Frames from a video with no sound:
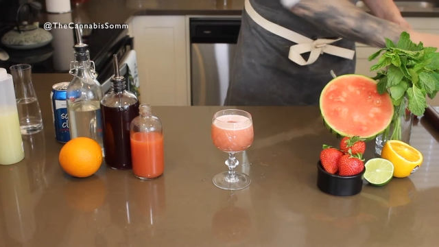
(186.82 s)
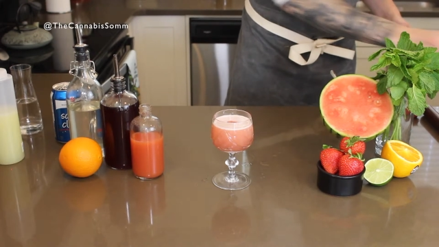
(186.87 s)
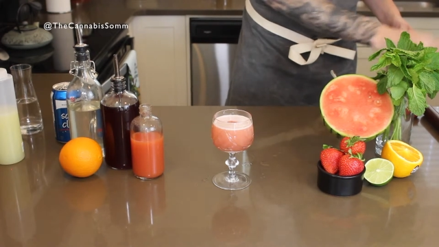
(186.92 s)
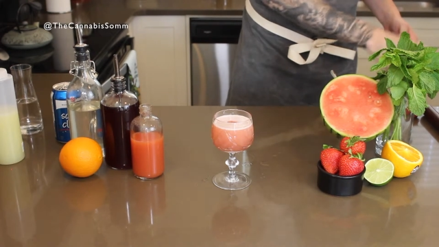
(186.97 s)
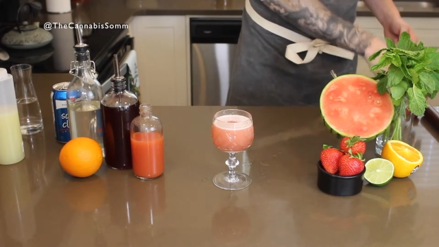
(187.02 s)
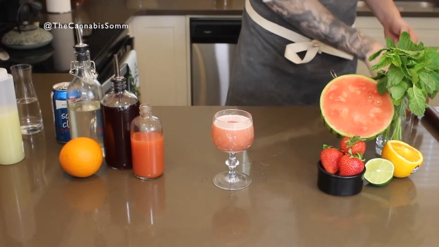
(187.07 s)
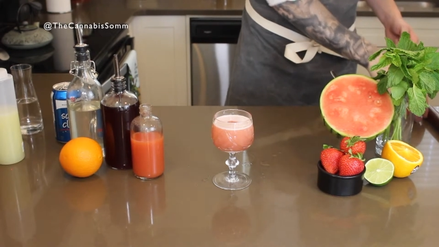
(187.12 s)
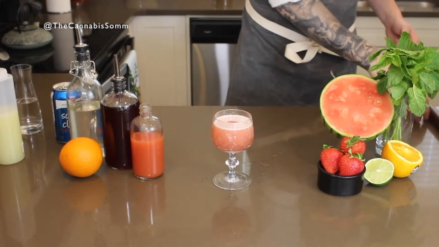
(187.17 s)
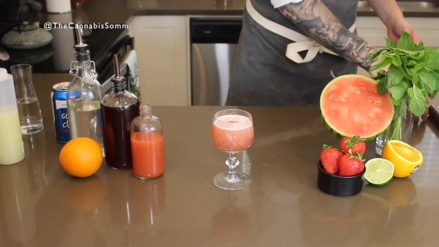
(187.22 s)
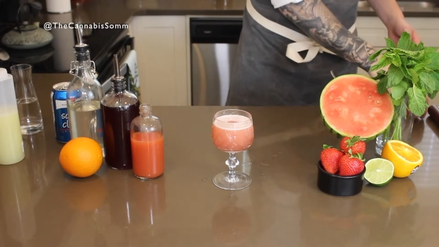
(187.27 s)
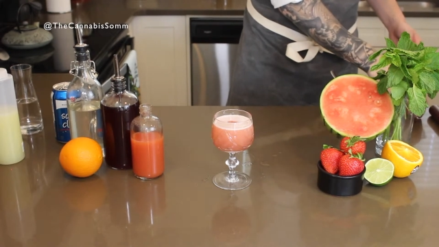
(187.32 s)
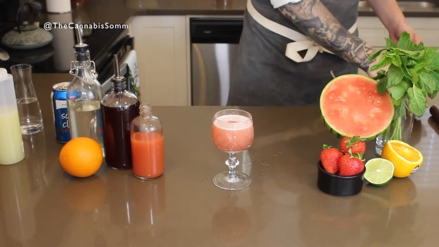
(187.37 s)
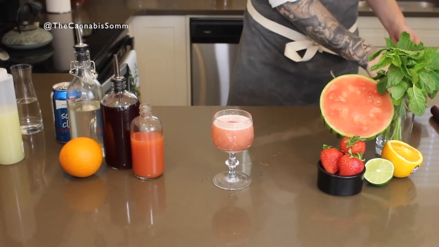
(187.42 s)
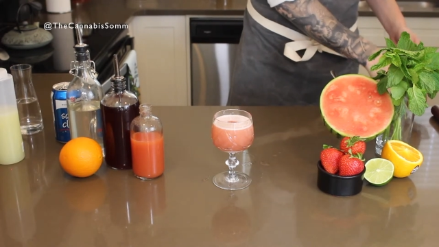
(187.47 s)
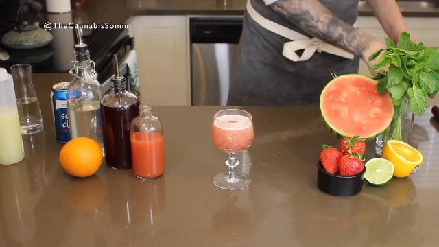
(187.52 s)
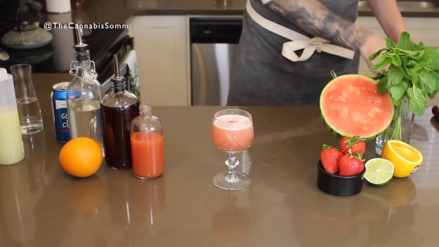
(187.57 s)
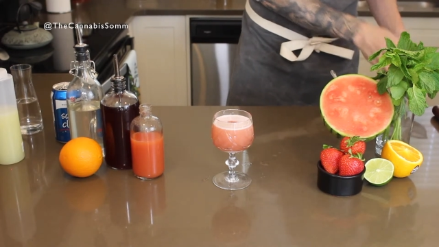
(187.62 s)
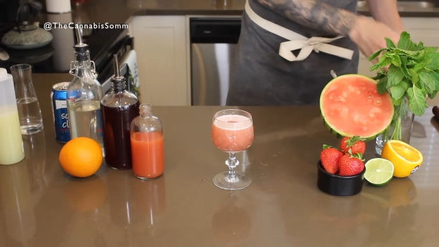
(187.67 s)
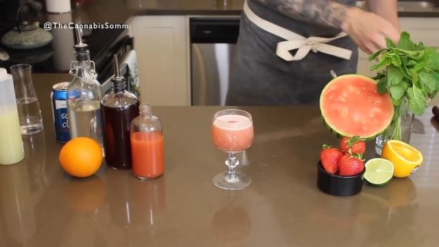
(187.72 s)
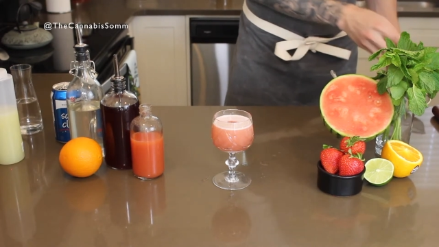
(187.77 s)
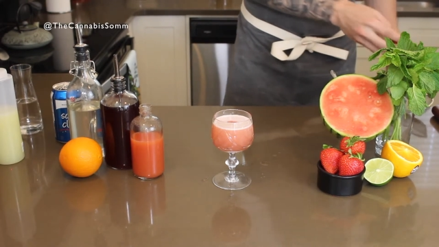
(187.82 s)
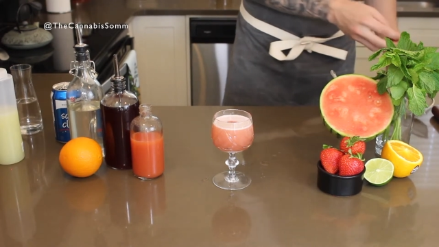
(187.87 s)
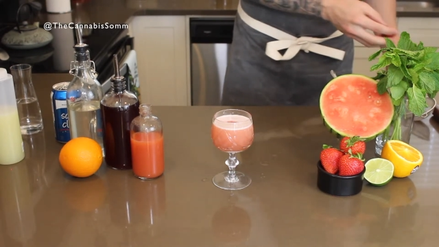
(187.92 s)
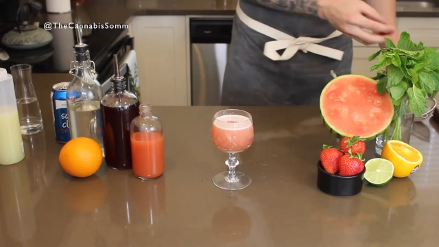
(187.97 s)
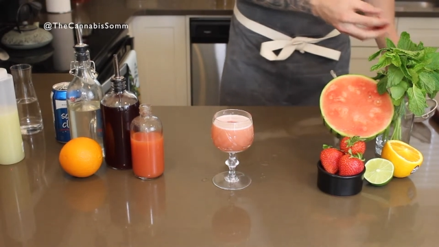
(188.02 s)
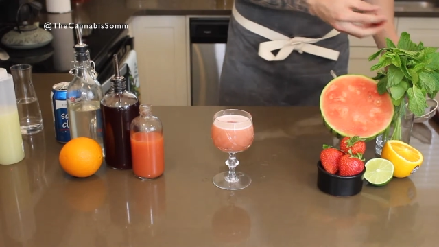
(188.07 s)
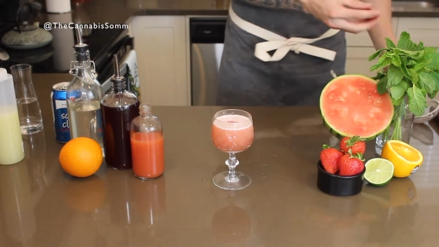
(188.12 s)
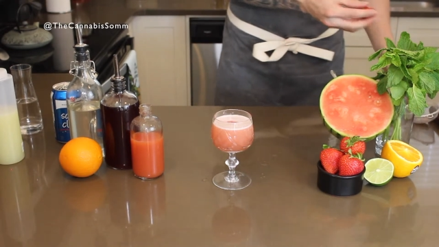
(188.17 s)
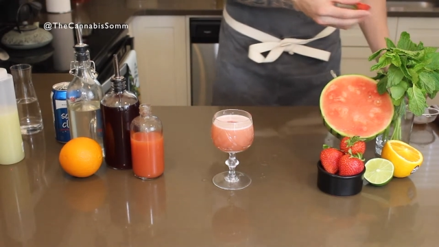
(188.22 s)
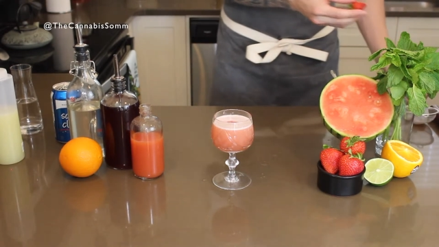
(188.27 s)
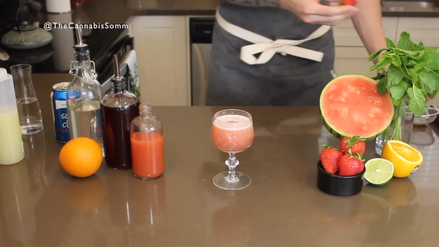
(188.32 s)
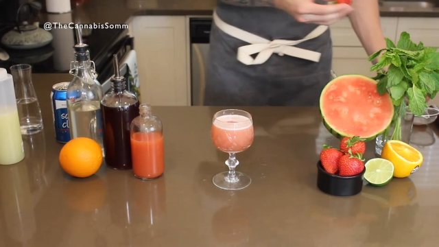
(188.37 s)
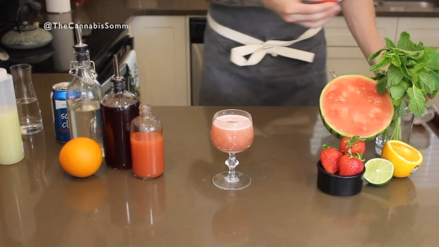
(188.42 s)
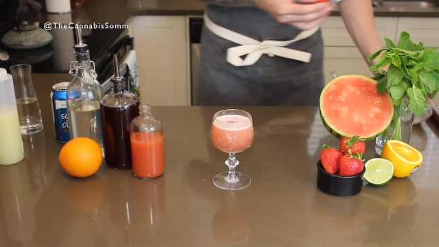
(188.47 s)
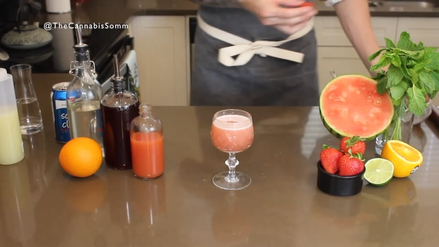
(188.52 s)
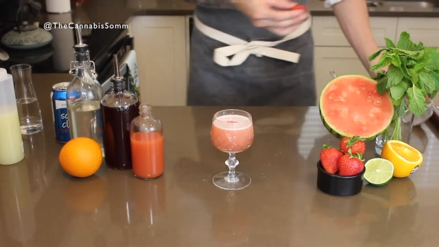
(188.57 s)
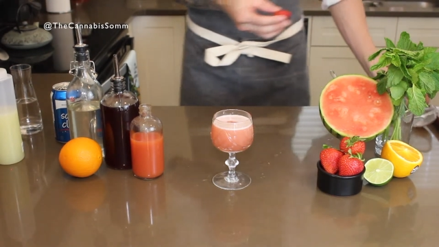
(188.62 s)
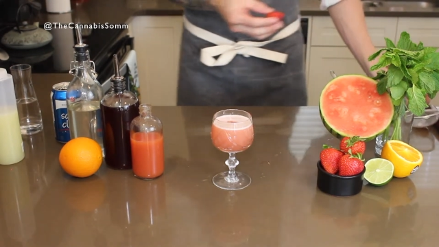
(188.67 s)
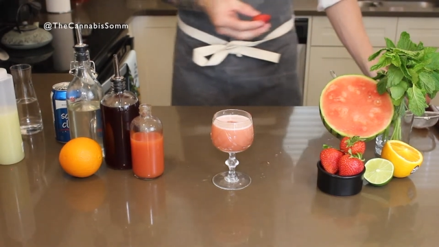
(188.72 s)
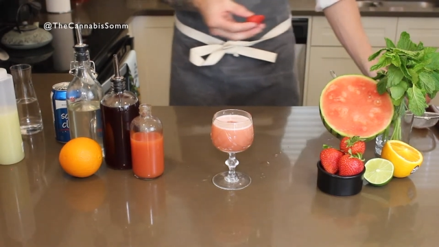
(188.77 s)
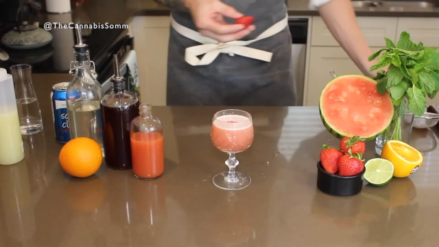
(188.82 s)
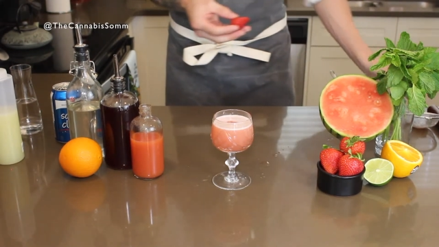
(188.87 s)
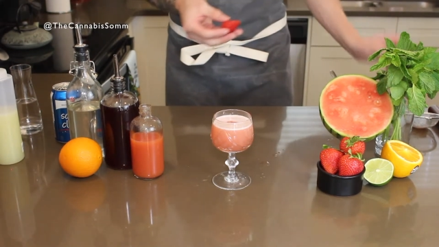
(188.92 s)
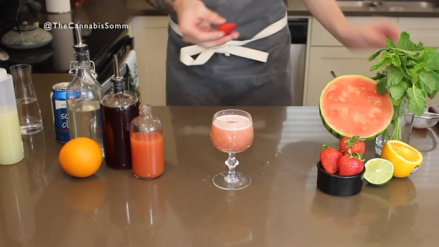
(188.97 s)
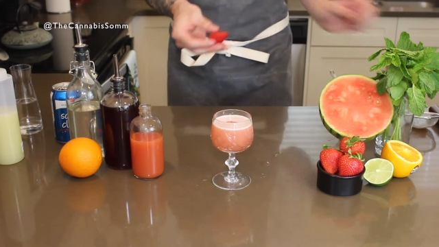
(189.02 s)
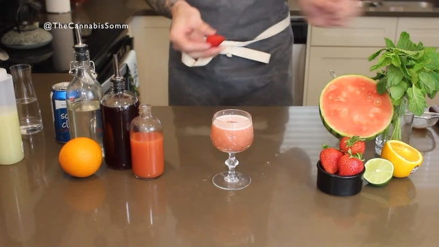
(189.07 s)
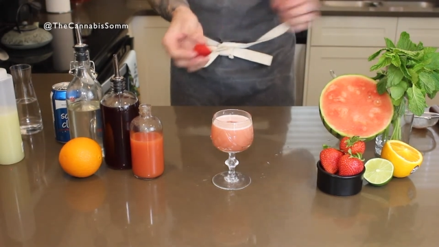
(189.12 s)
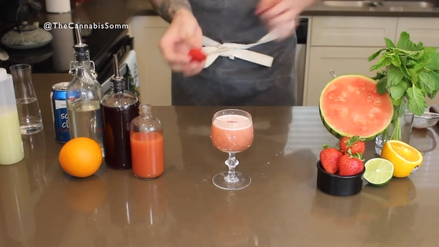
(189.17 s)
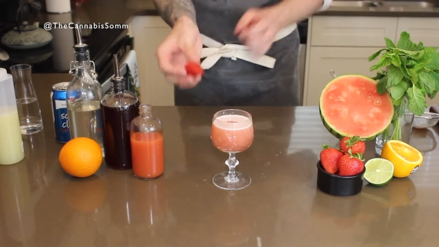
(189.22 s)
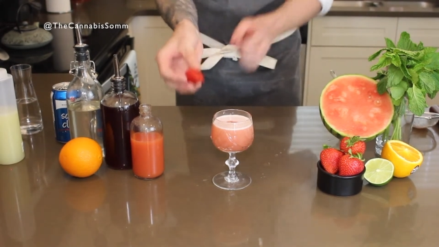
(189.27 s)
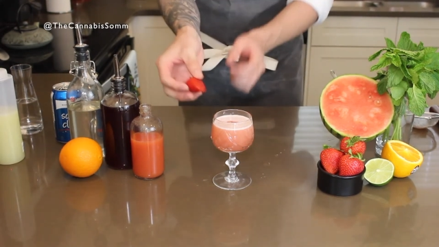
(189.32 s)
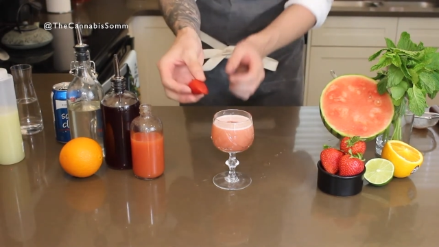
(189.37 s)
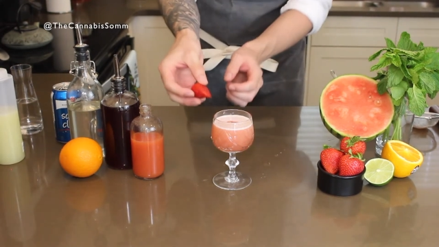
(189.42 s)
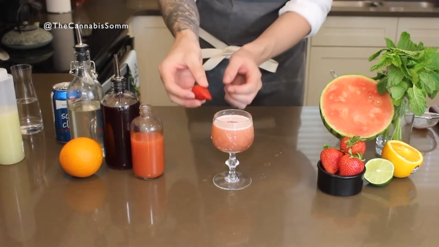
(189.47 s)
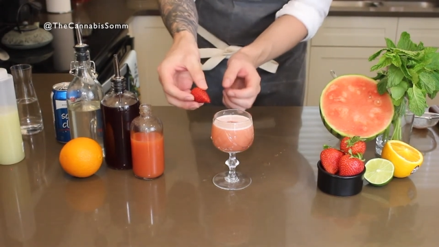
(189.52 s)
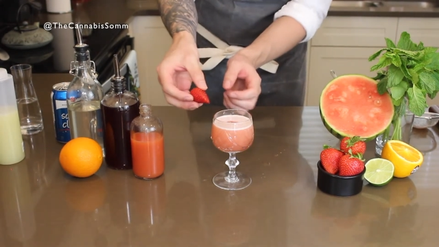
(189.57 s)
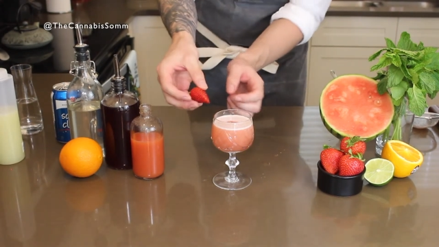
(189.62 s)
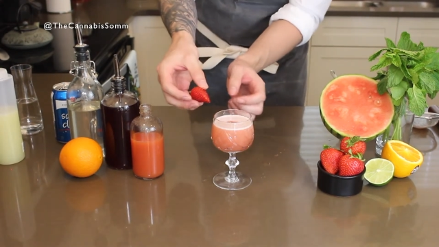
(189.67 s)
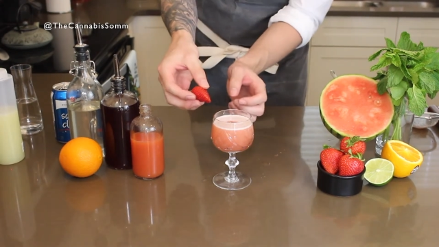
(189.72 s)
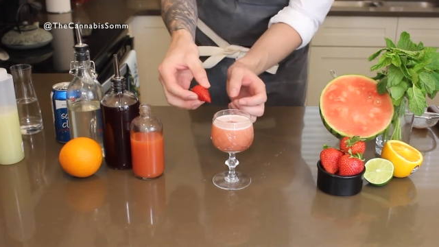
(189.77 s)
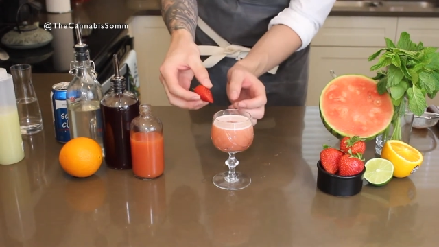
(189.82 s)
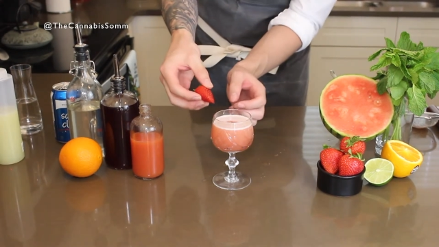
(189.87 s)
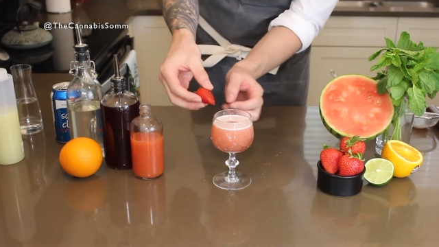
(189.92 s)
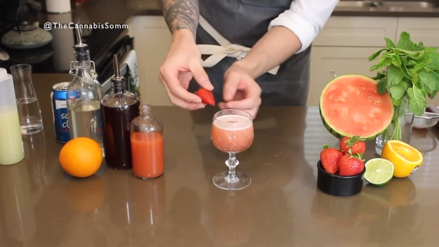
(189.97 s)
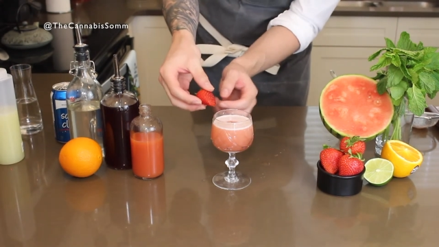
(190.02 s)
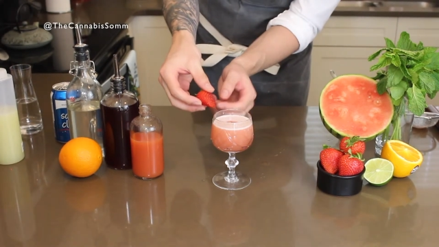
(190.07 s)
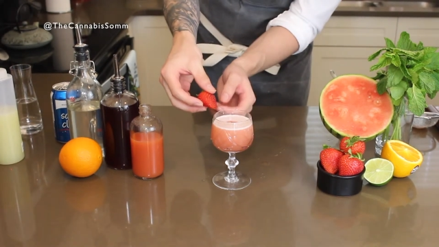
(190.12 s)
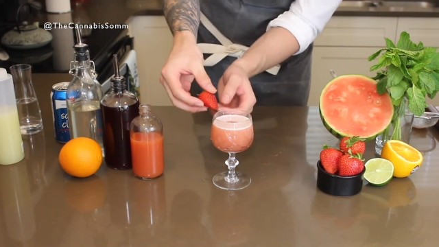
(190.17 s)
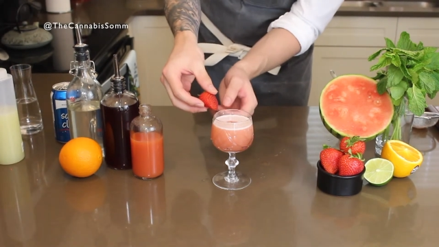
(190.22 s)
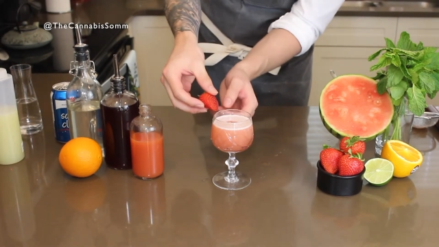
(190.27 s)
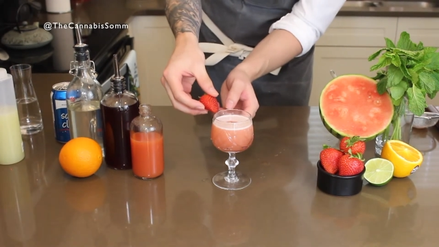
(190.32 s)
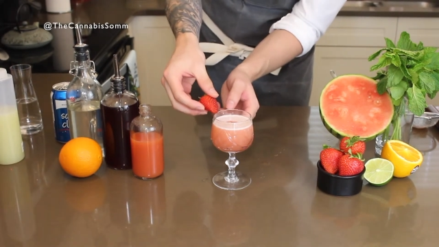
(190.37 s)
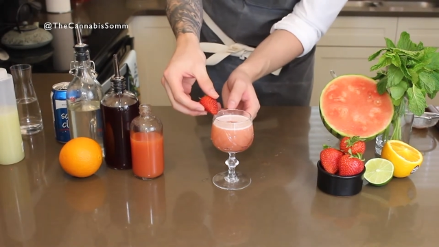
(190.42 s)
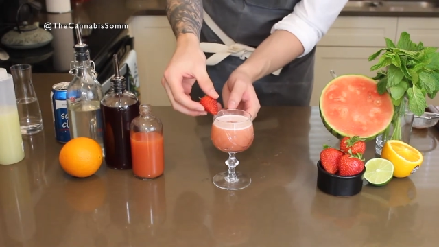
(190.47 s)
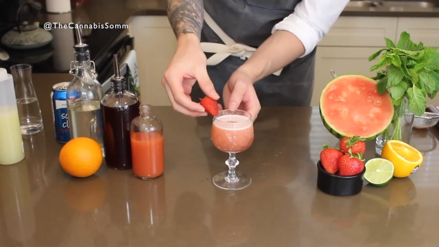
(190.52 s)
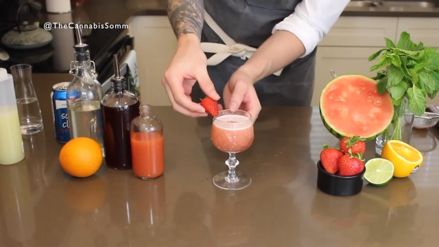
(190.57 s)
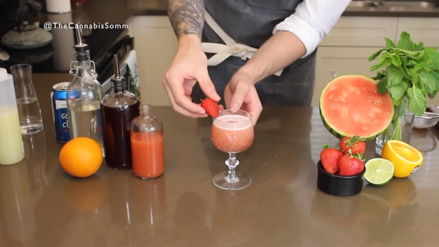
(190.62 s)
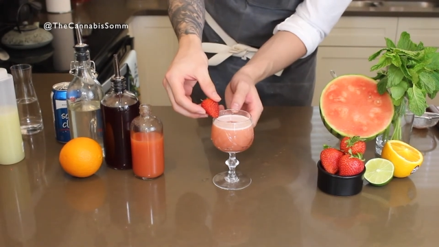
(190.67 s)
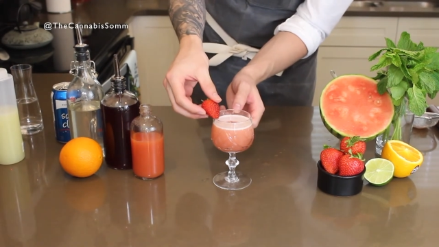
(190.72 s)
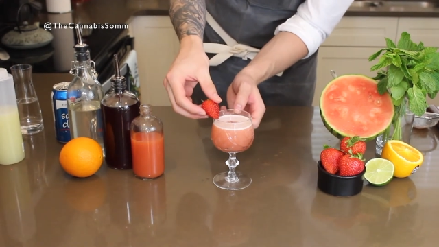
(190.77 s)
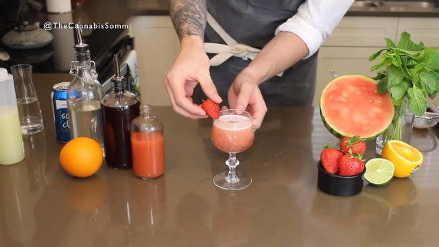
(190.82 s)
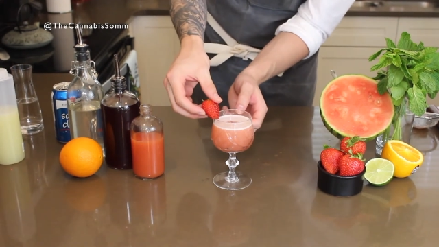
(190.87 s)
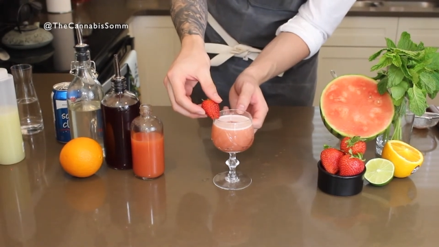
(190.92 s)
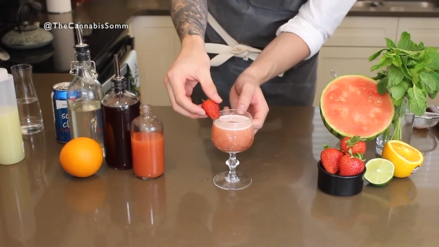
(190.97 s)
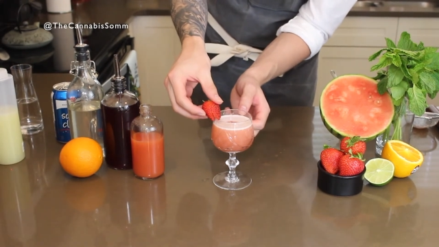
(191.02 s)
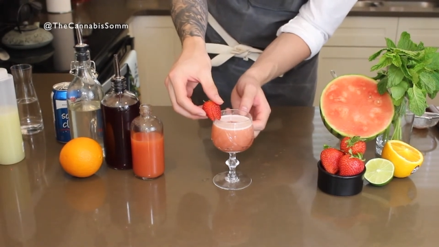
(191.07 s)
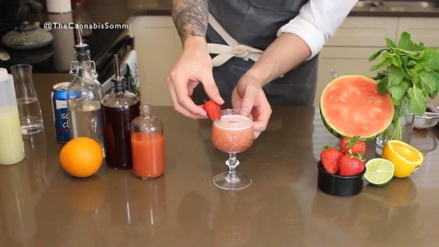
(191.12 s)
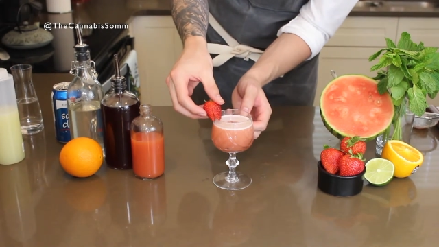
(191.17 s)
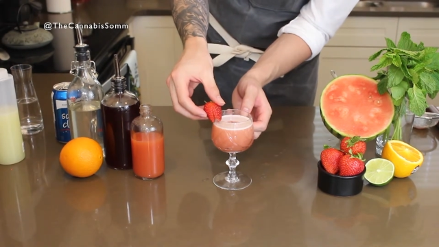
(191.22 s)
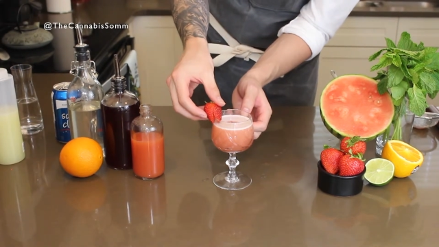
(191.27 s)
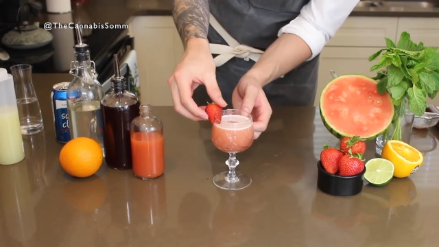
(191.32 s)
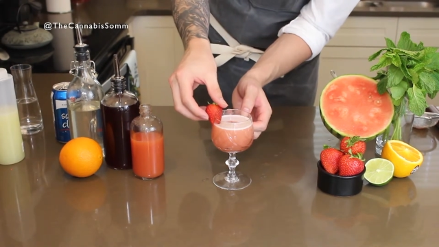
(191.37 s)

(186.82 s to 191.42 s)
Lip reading: Nobody's mouth can be seen.